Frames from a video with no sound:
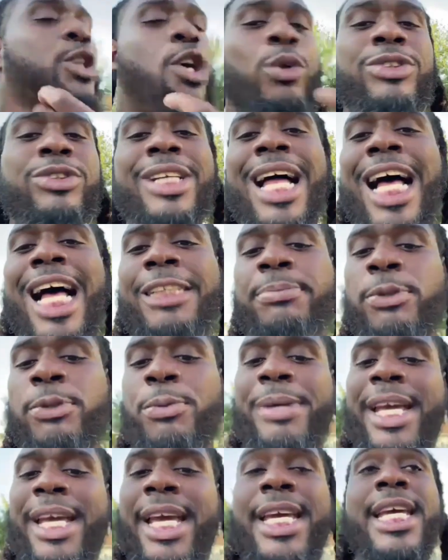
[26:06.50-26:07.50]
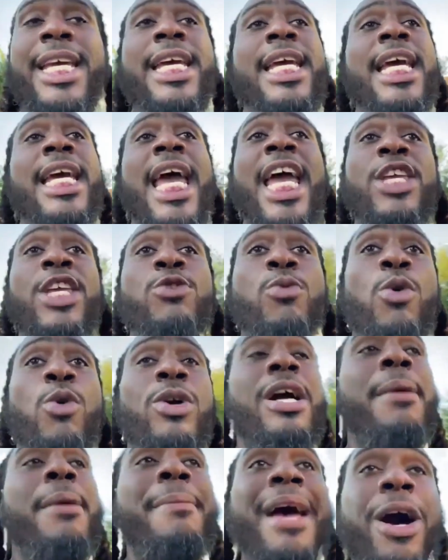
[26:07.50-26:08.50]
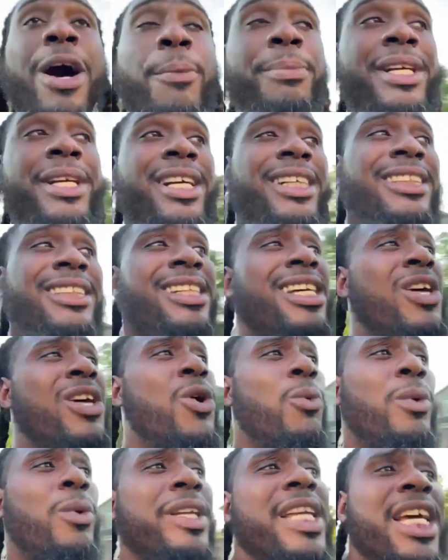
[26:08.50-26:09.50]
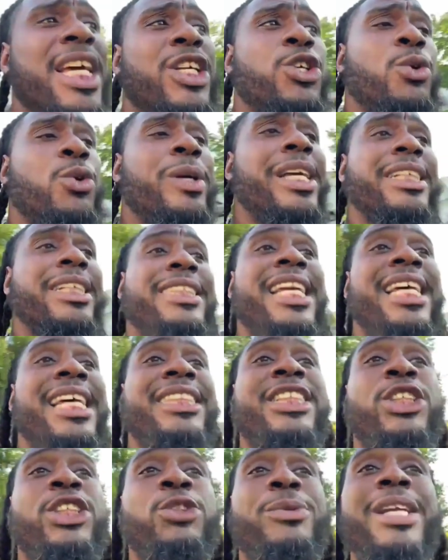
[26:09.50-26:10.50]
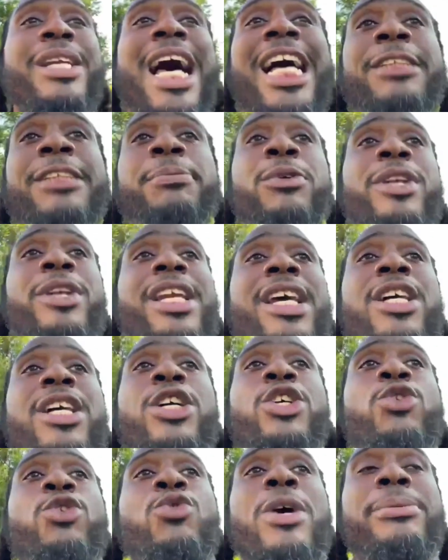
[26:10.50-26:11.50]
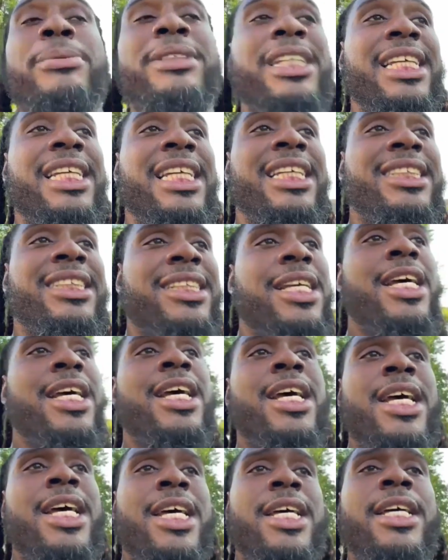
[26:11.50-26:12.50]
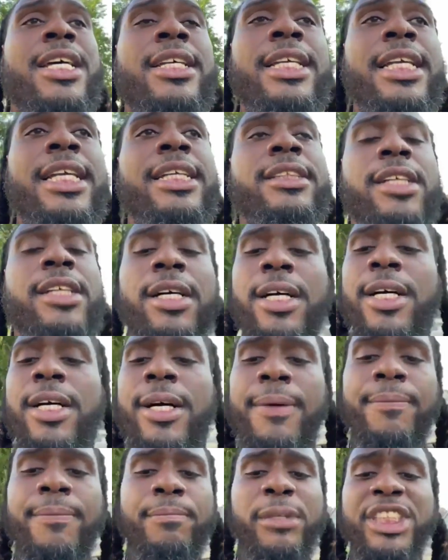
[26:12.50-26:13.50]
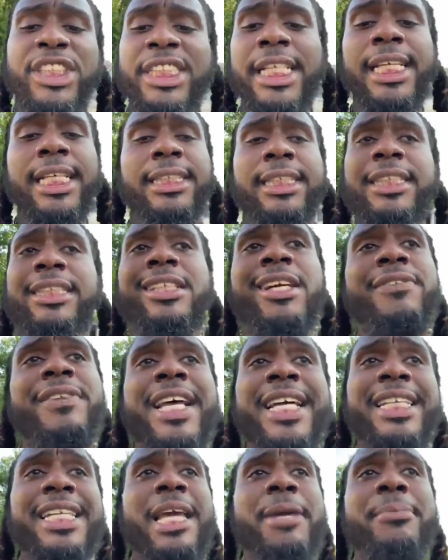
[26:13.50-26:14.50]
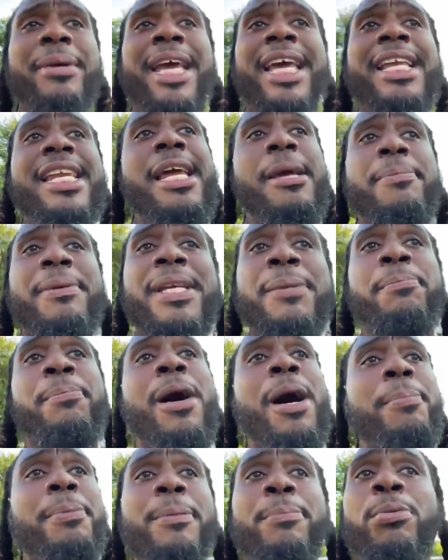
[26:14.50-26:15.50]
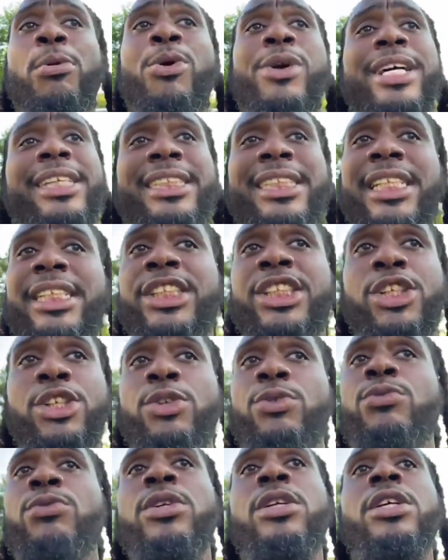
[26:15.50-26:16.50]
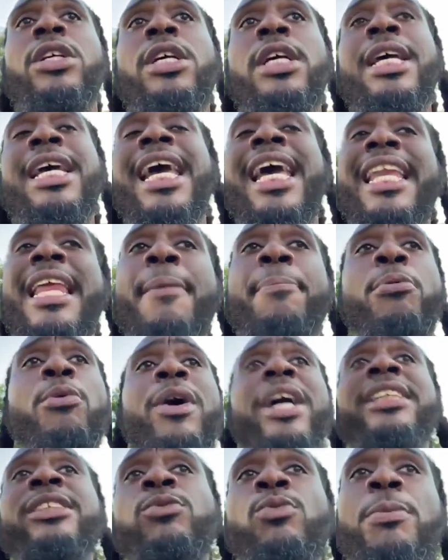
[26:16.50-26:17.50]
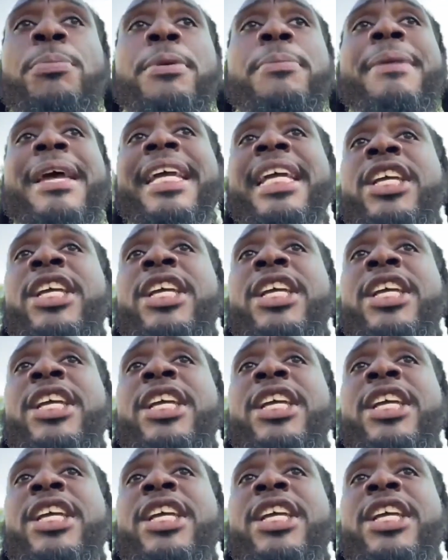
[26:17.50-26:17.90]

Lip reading: you will go to the hospital, man, and you won't come out. Because what they'll do is they'll sit you in the hospital, they'll hook you up to these machines and stuff like that, man. They'll be pumping poison into you, and that poison will be